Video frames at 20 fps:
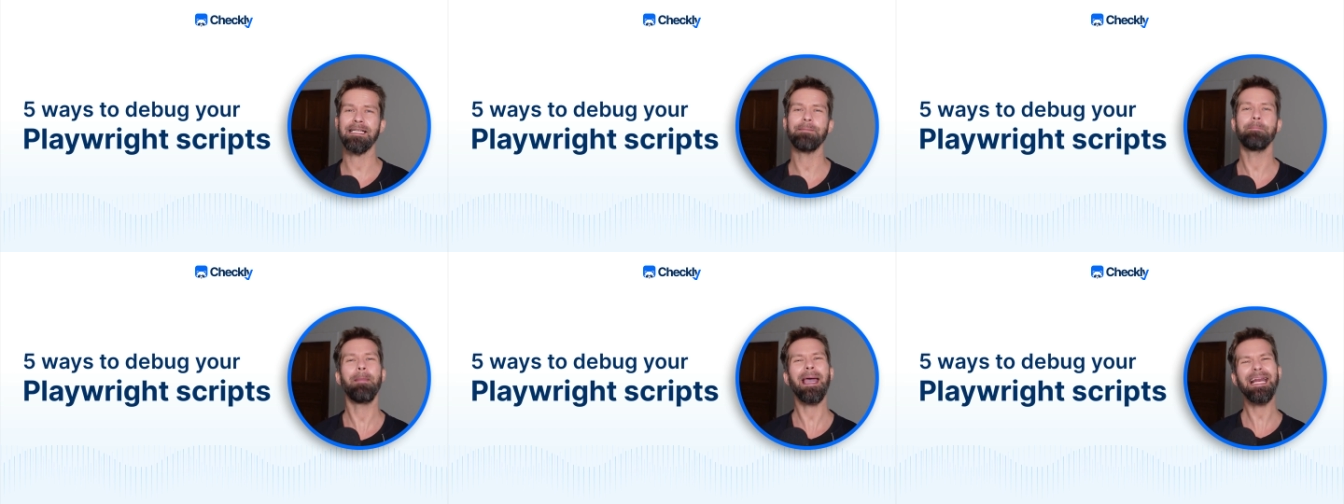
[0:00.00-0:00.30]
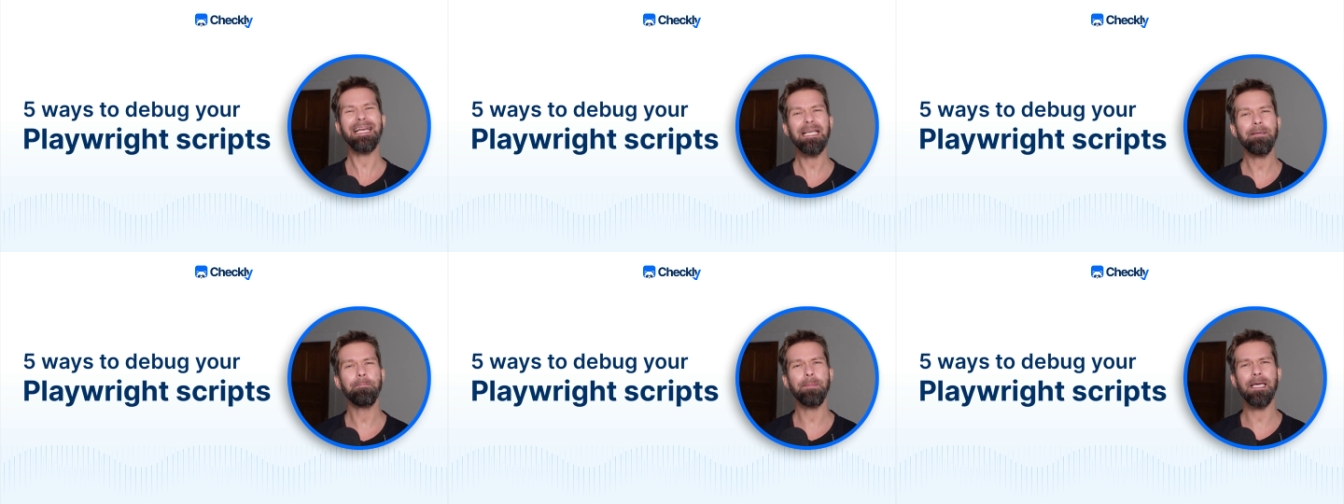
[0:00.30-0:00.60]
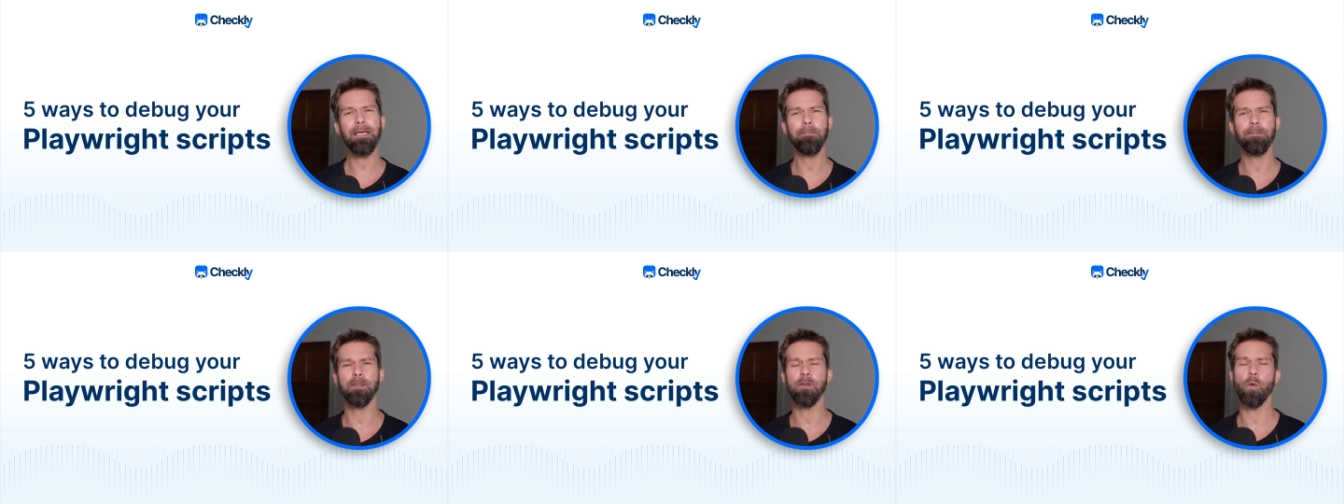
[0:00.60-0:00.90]
many
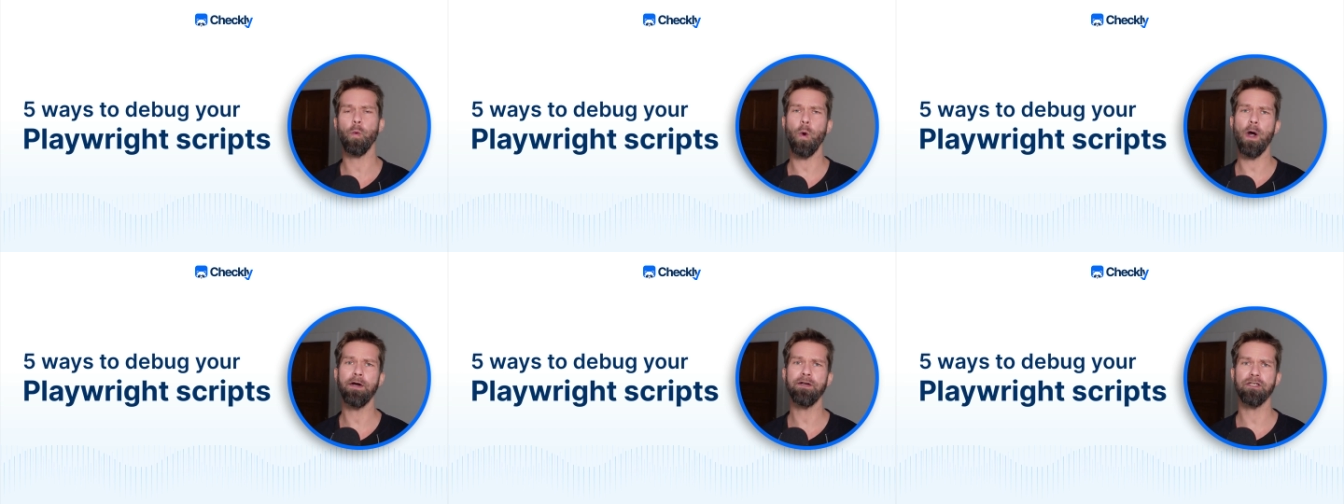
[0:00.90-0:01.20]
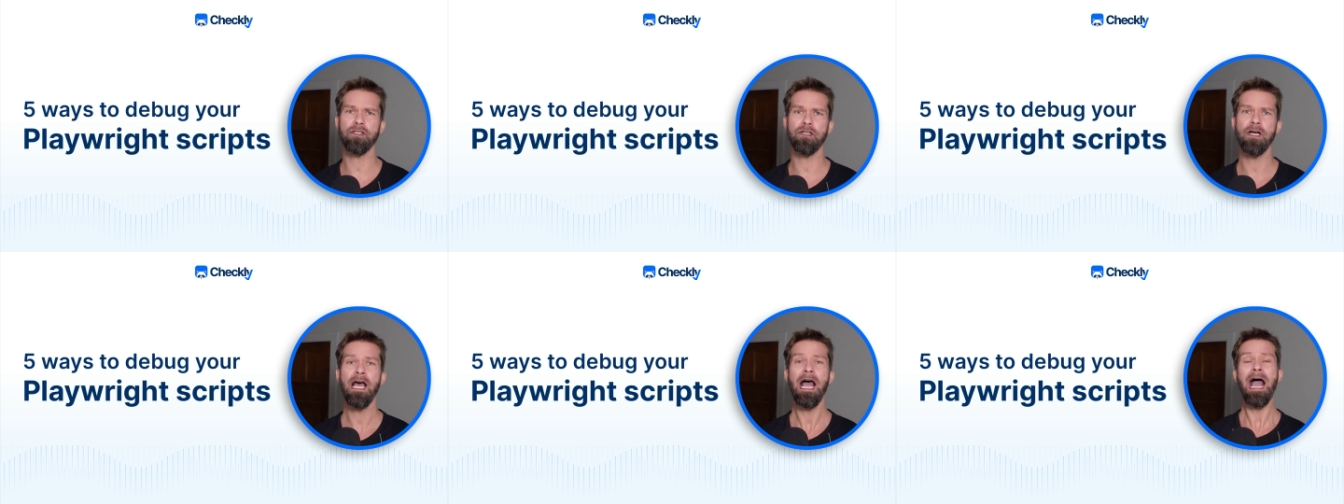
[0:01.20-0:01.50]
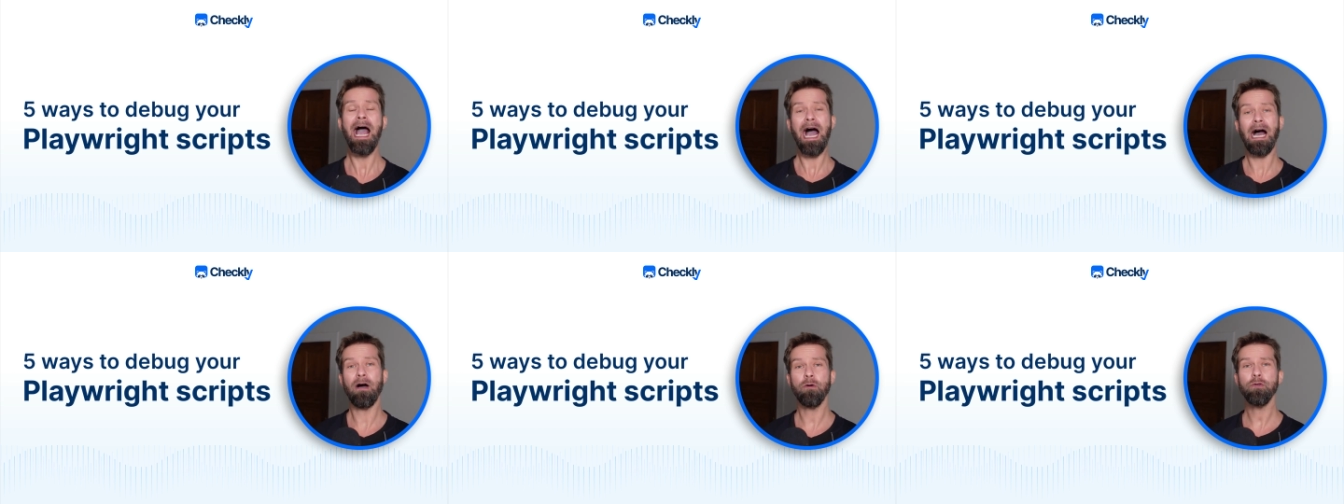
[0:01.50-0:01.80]
people wonder
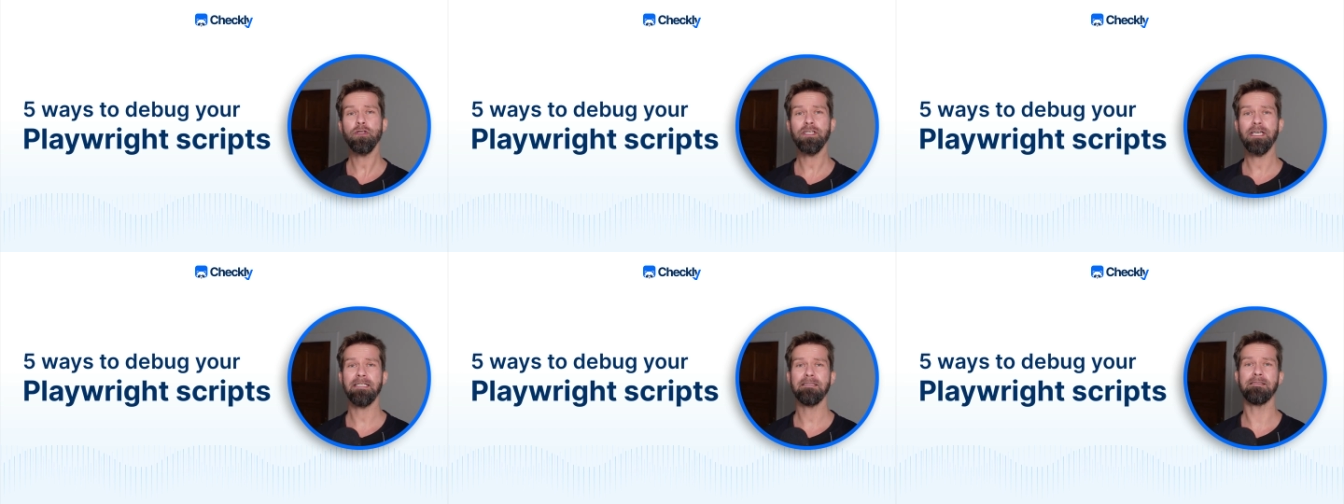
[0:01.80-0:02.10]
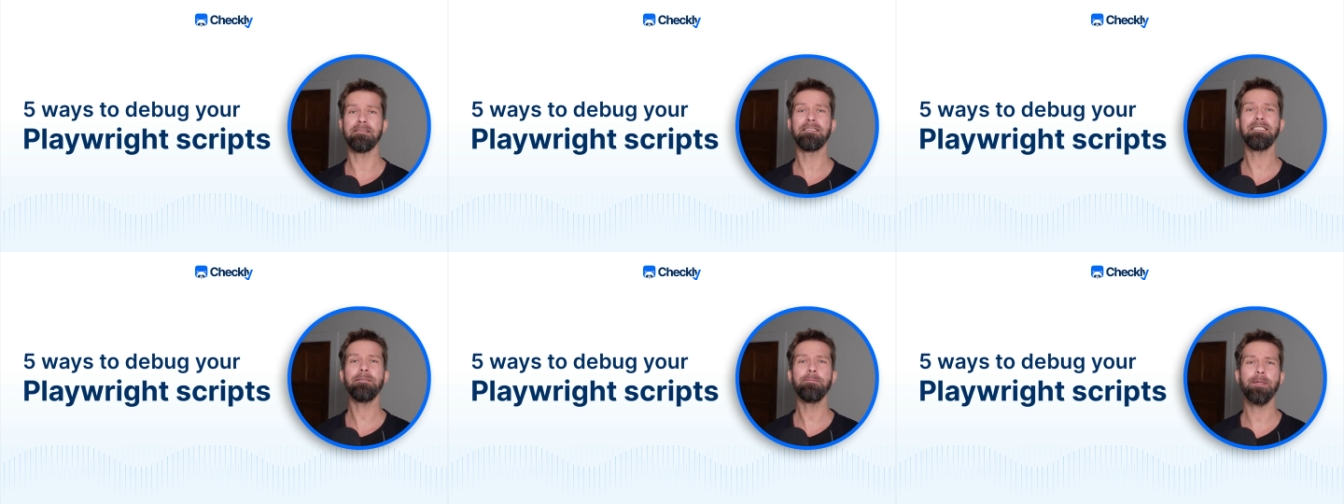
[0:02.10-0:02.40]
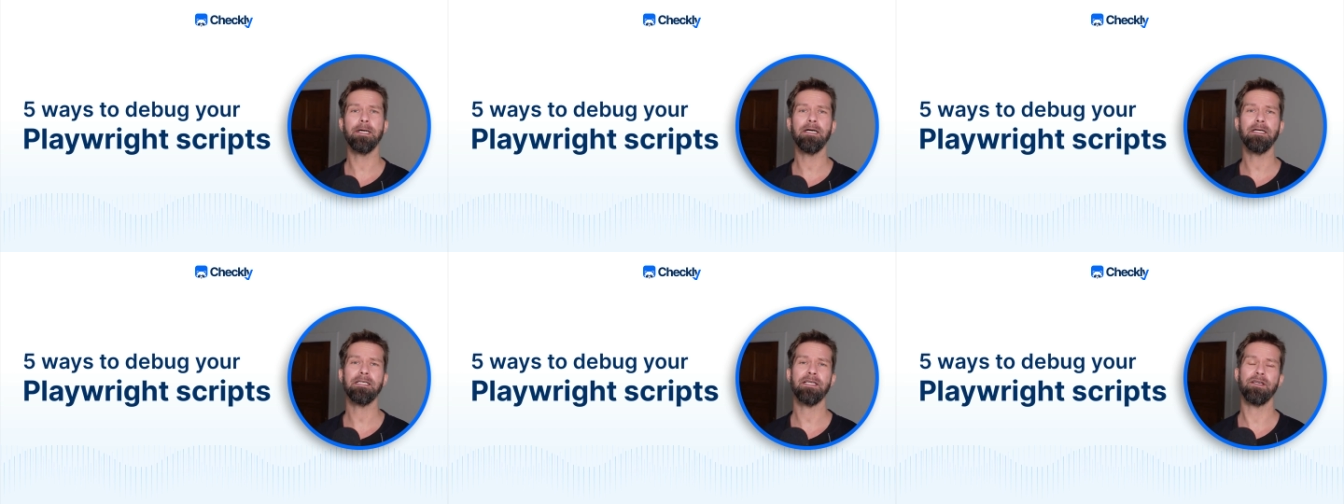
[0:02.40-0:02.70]
how you can debug